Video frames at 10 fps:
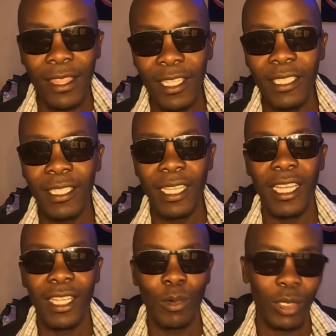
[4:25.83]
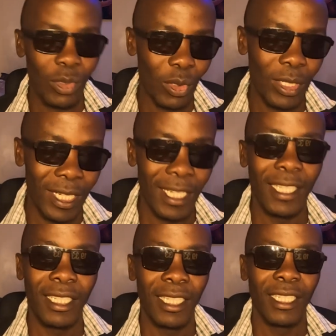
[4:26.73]
This guy was not
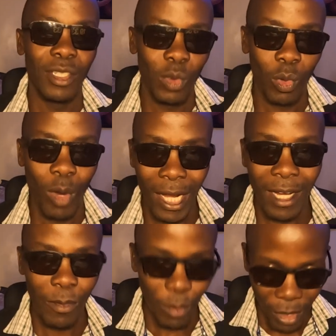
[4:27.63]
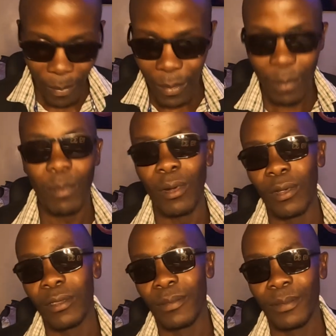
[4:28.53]
elected to work for the
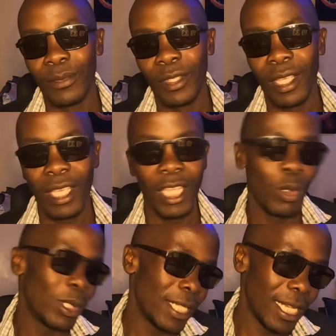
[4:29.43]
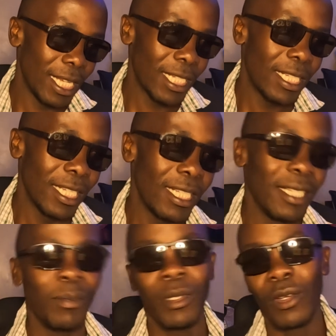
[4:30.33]
people. He was
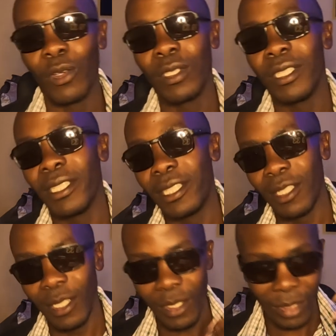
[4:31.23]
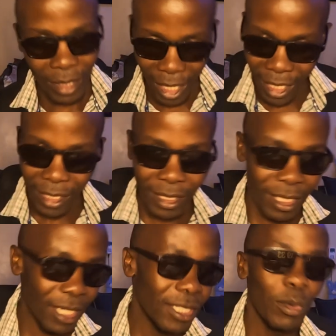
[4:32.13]
elected because he's crying in
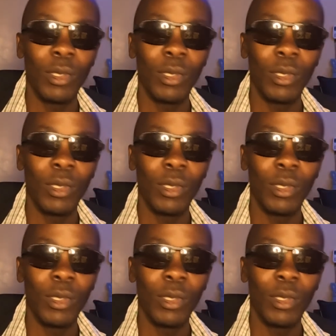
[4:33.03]
church.